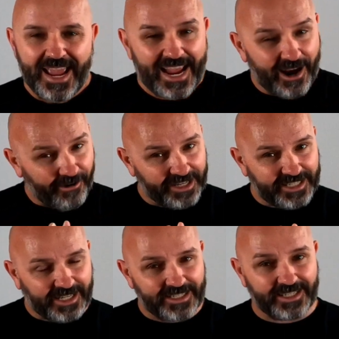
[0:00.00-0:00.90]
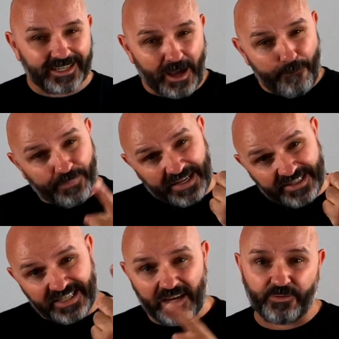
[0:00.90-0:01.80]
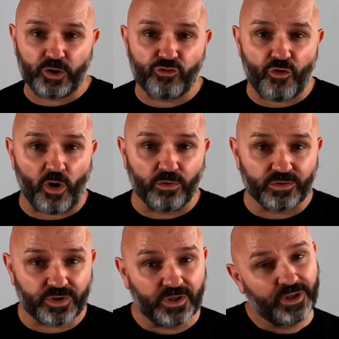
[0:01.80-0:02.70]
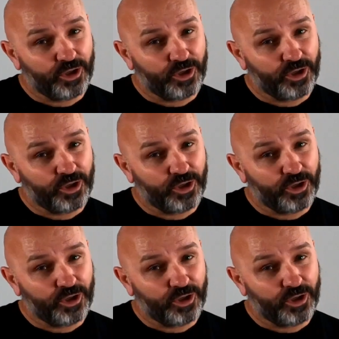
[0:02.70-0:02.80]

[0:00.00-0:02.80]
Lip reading: Areas to consider: PCF Controls.